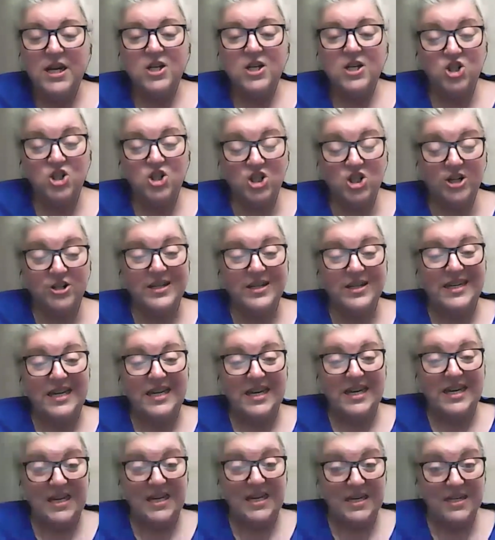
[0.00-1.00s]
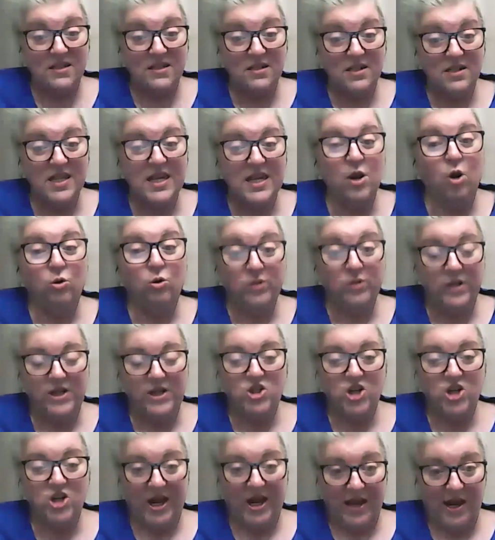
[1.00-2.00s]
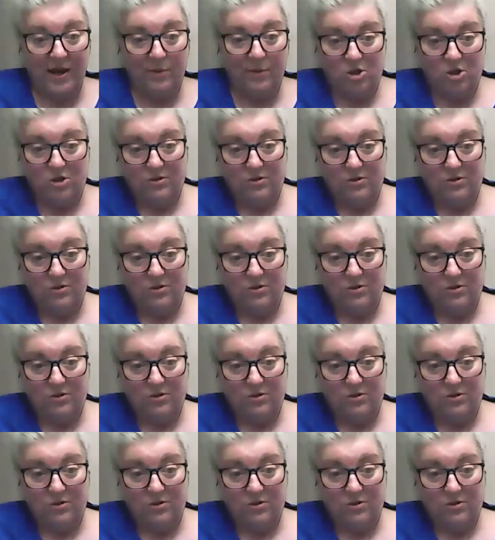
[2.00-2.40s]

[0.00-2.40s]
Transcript: Sharon is the only jackhammer.